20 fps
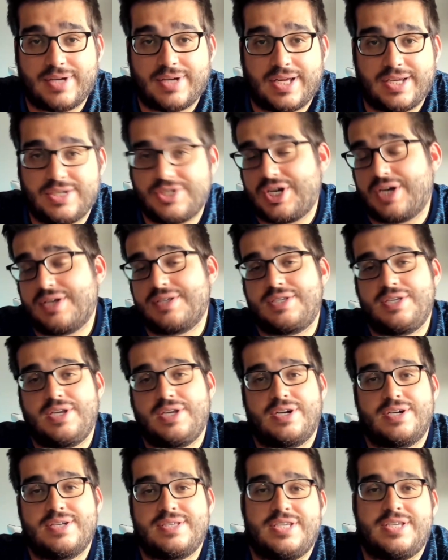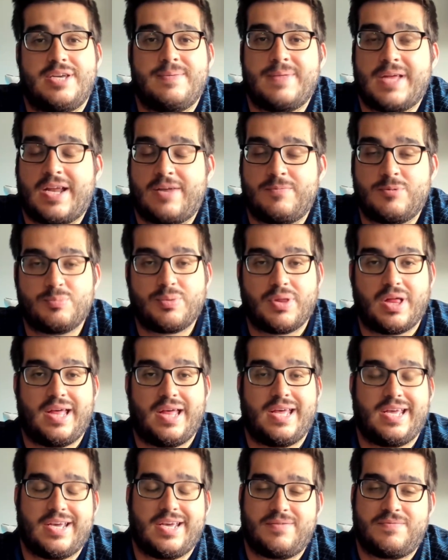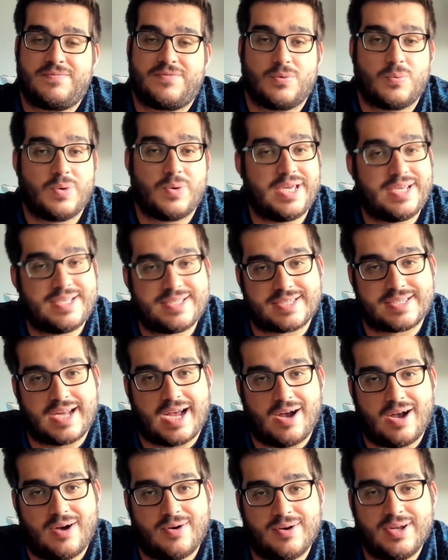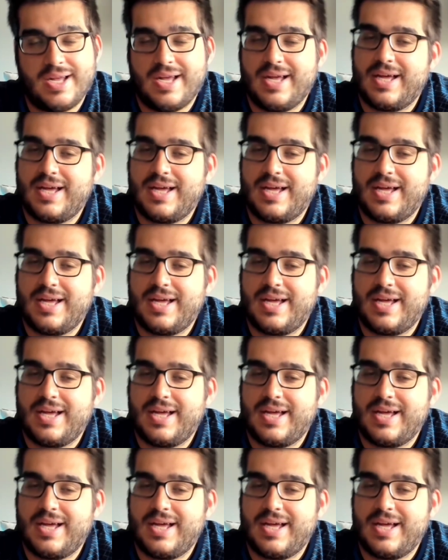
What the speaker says: And Chelsea are a team that have been playing it for weeks now.